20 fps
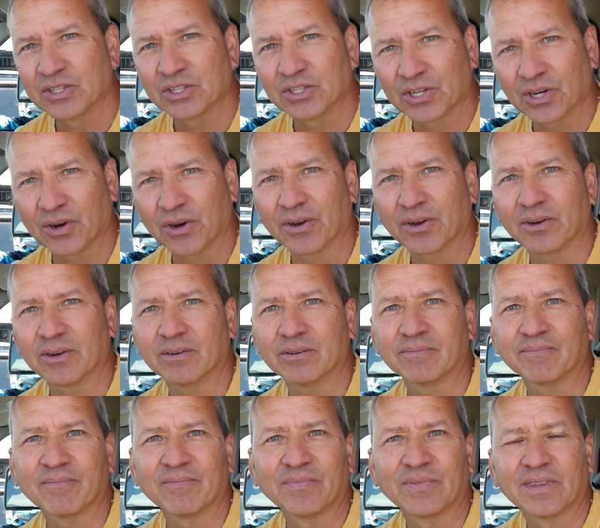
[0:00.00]

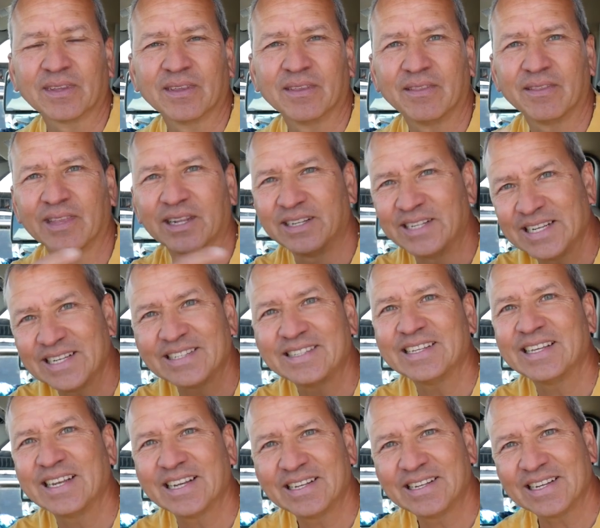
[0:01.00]
turn the
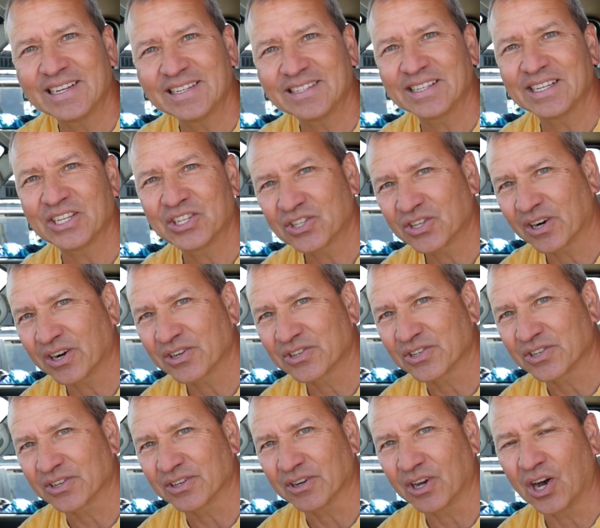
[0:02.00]
DC to DC
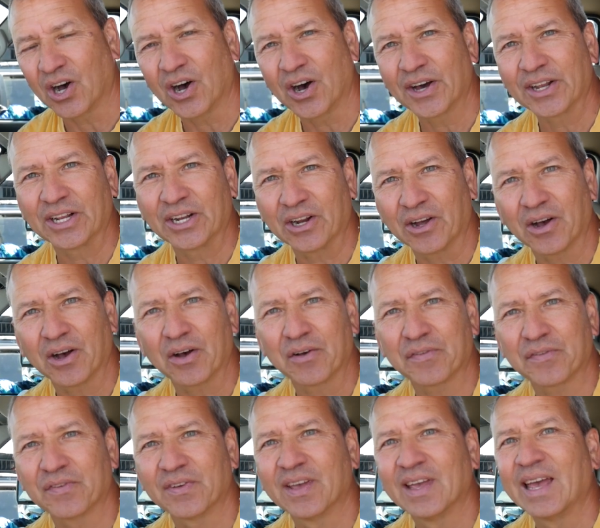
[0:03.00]
charger on and
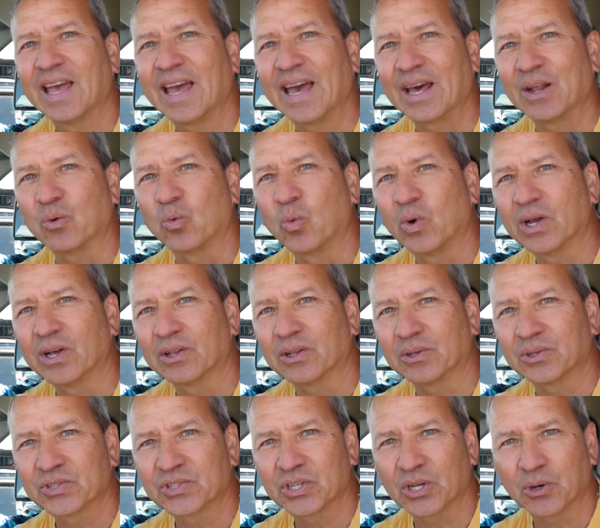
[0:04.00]
off at
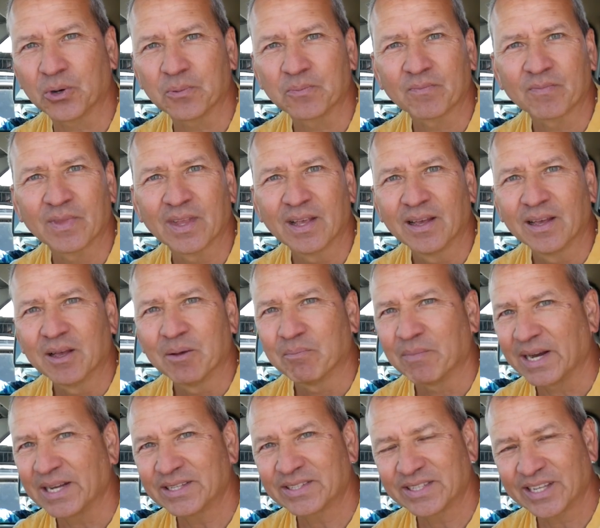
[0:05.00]
will. So
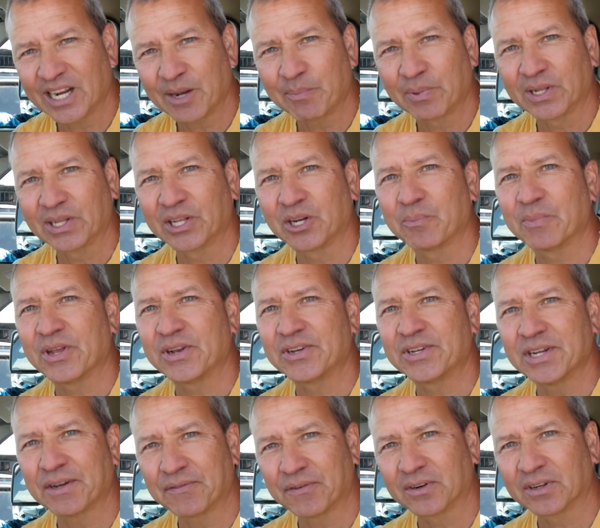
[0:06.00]
mine's set up a little bit
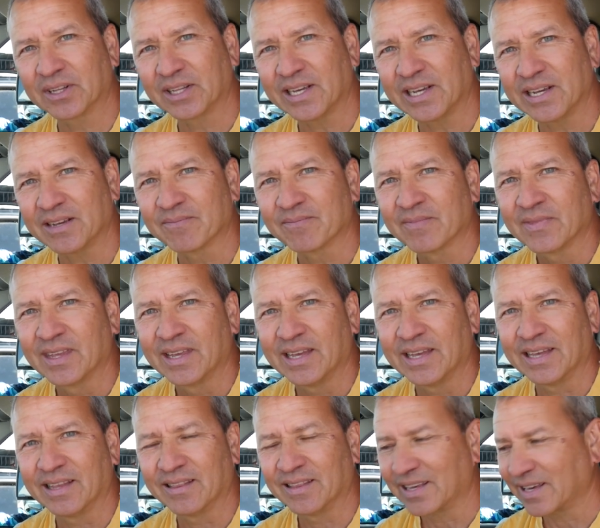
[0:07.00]
differently
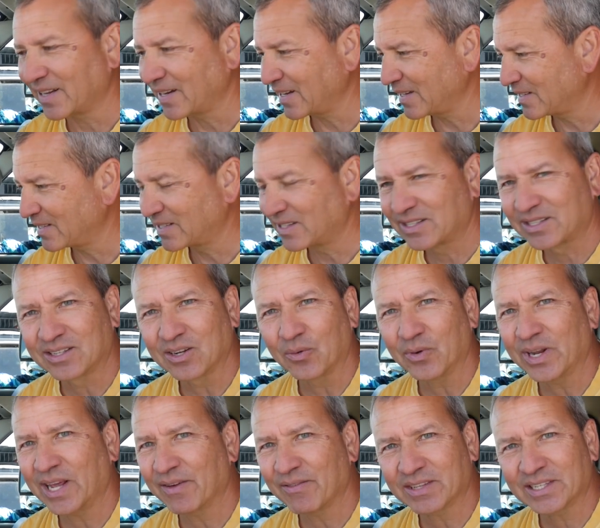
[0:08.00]
in that I
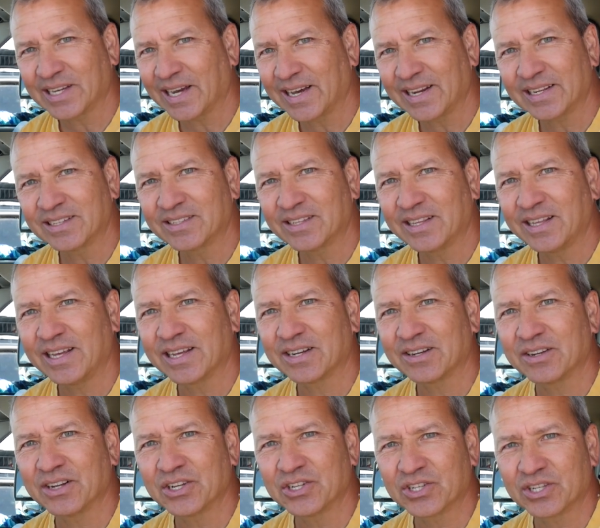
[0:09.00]
don't have it tied into the
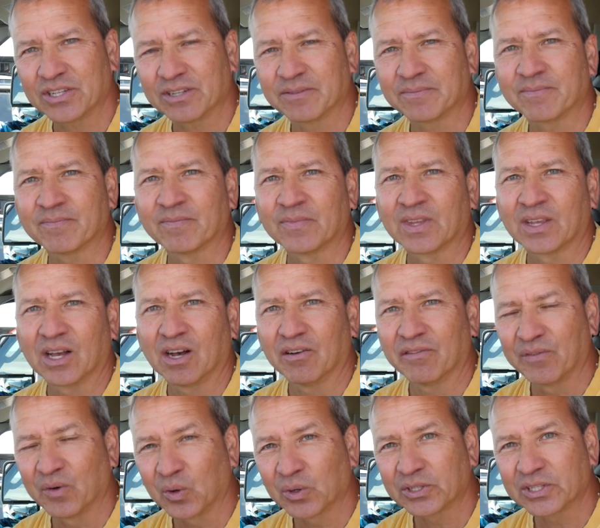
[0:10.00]
ignition
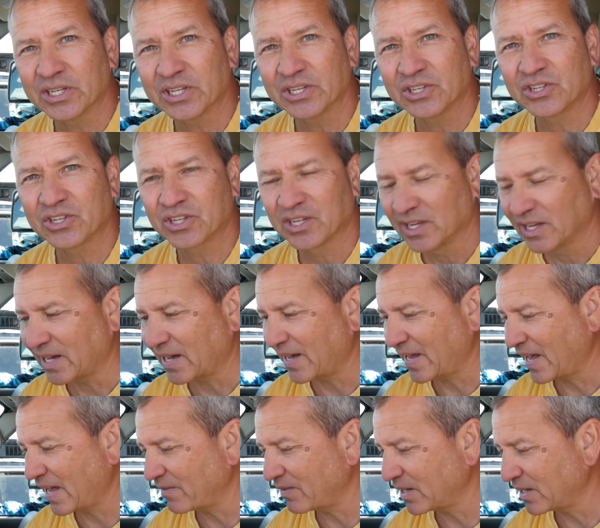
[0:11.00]
voltage. I
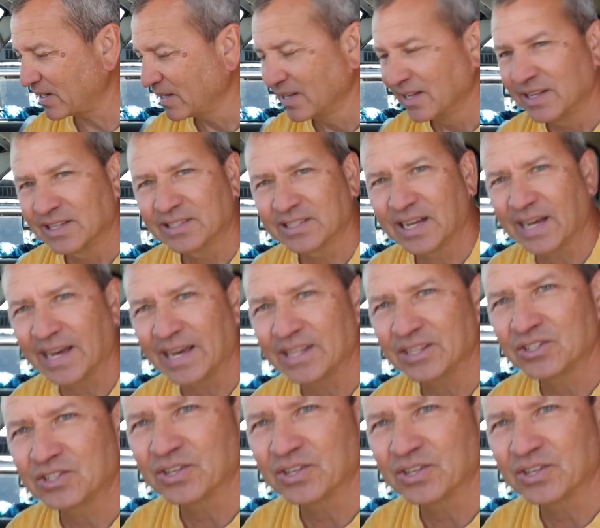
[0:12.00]
have it tied